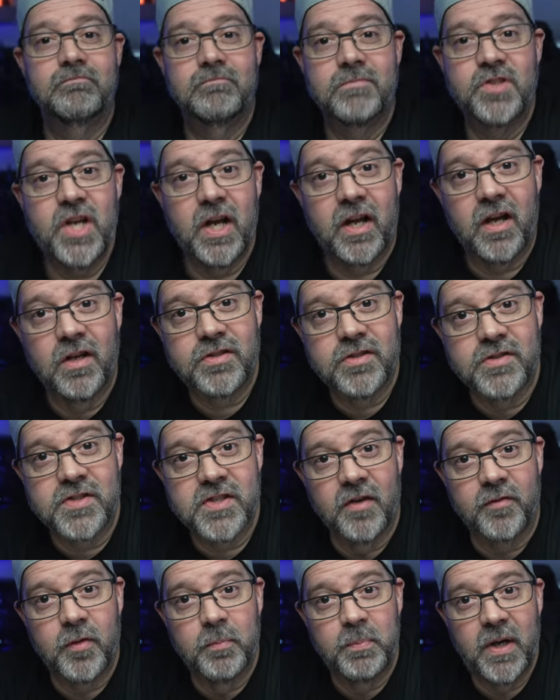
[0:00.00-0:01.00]
check out
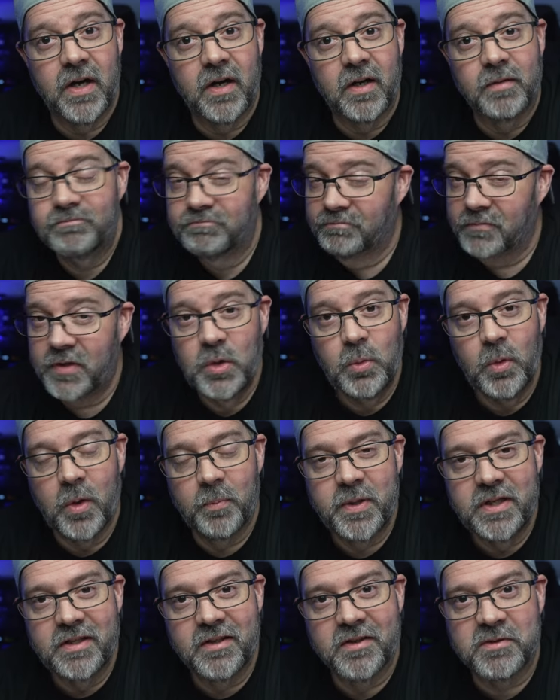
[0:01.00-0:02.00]
yourself a pair. You won't
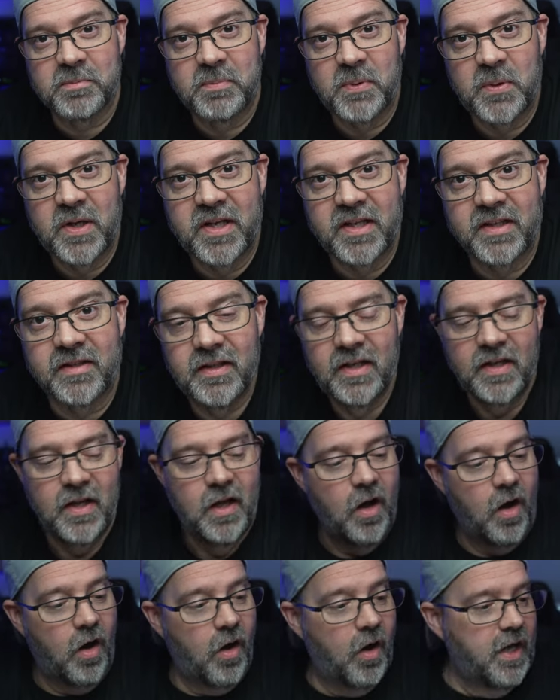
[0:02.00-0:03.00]
be disappointed.
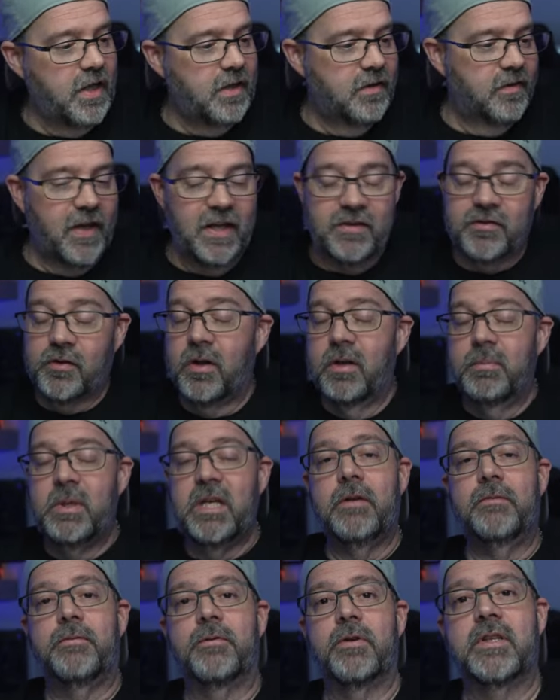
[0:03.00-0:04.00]
All right, that's gonna be
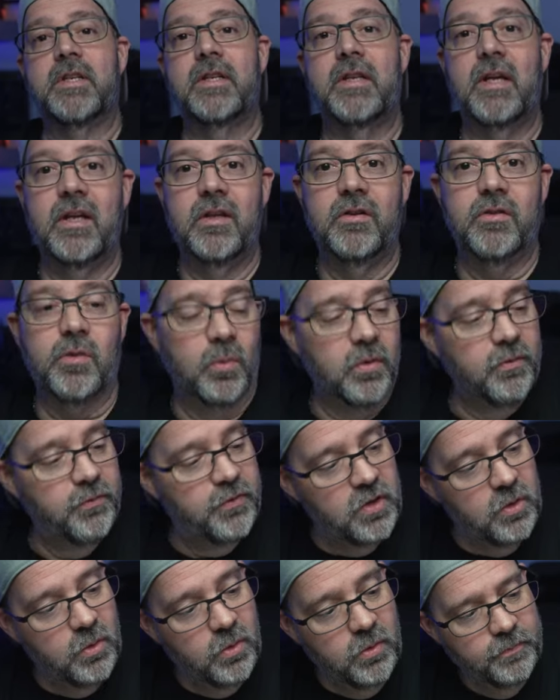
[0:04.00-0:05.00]
it for today's
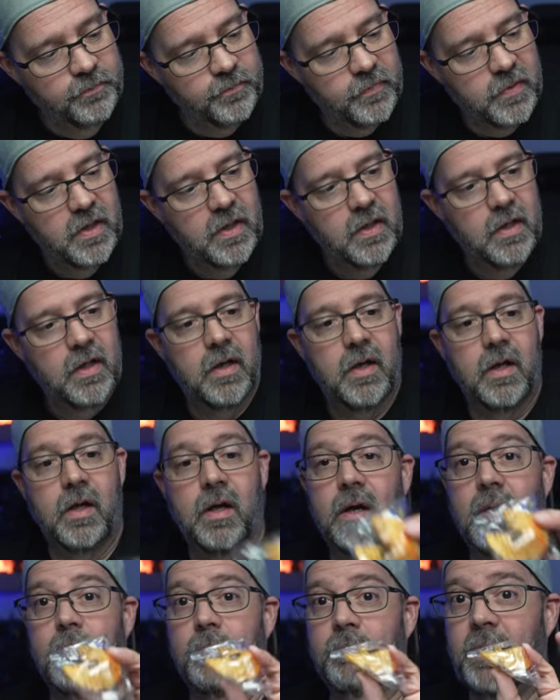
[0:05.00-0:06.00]
review.
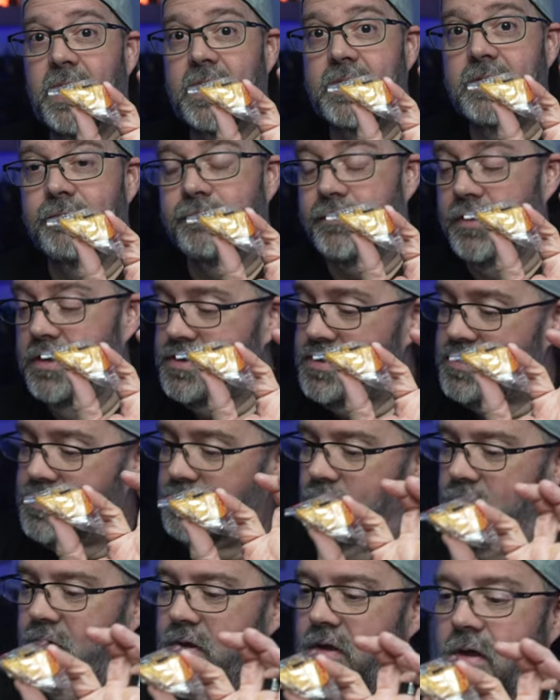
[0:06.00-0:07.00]
But first,
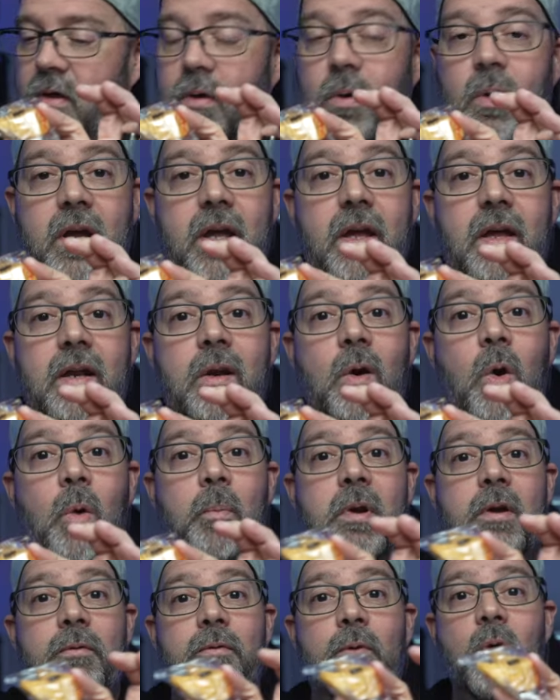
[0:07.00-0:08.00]
we're gonna go ahead and
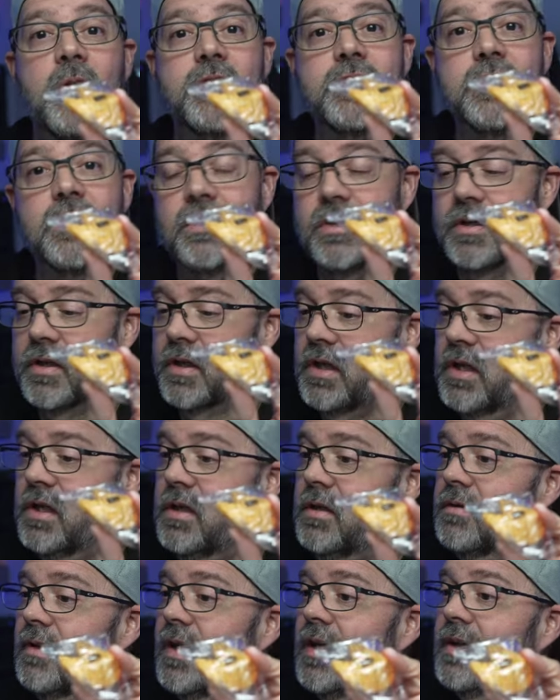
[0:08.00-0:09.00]
open a fortune cookie.
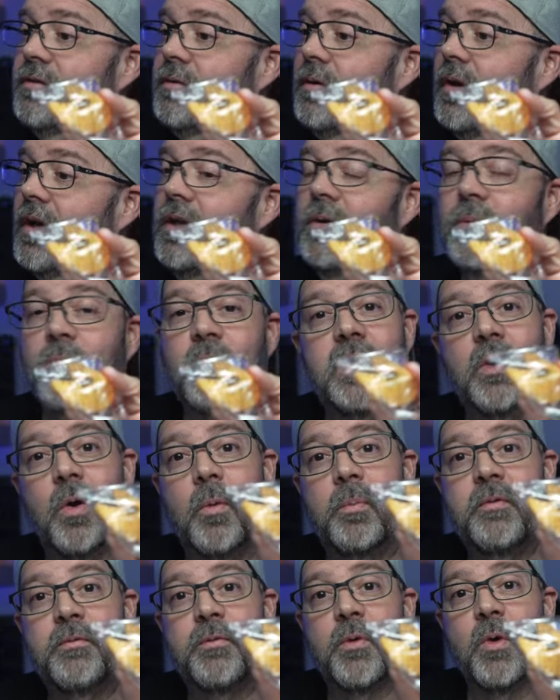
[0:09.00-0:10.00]
That's right, we
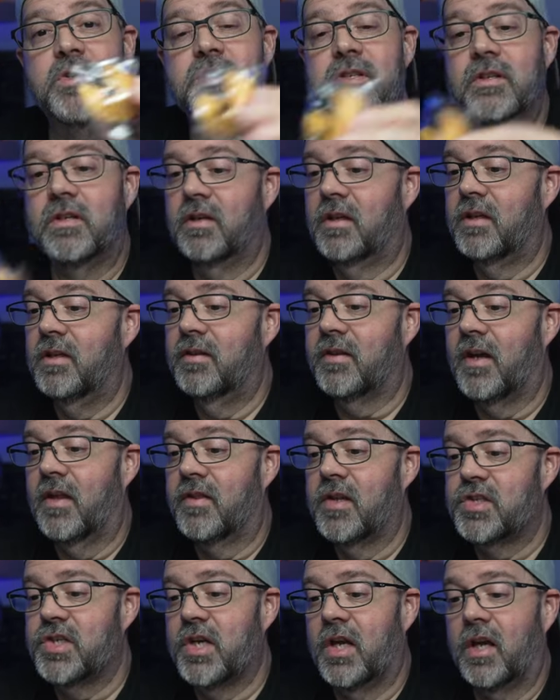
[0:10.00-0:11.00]
open fortune cookies on
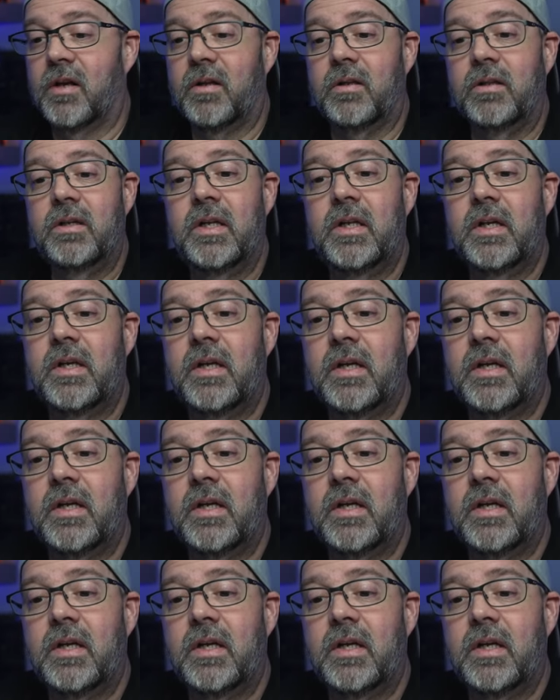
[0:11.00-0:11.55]
the channel.